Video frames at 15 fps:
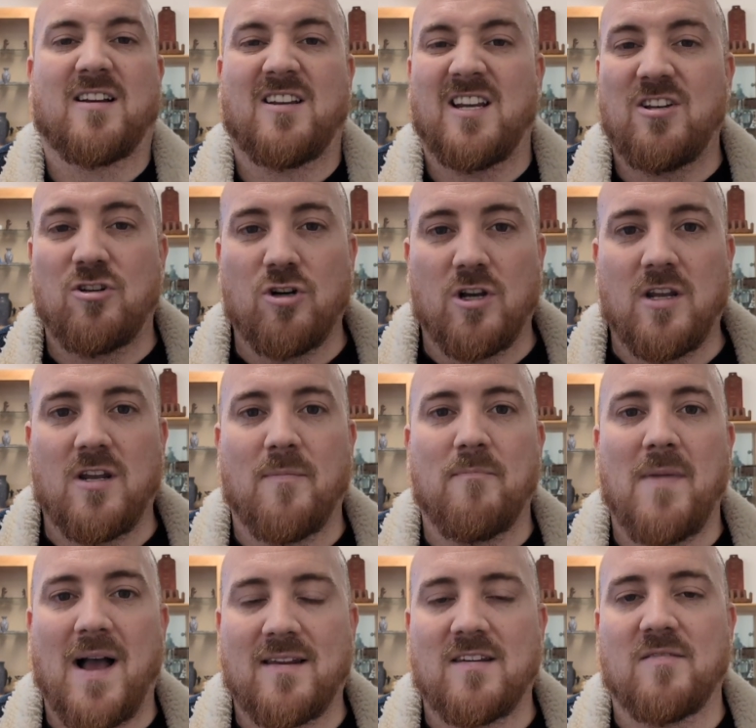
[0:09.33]
enjoying a
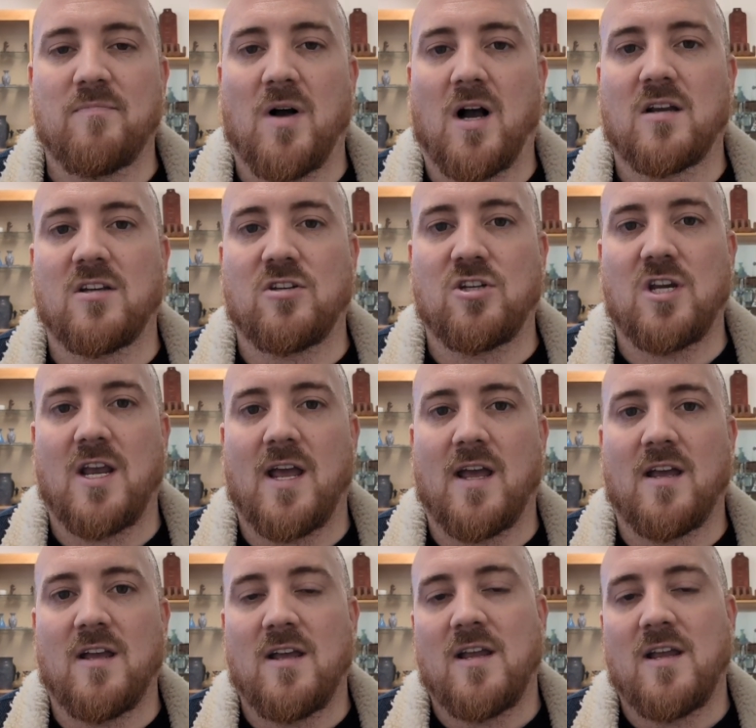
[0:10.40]
massive market share.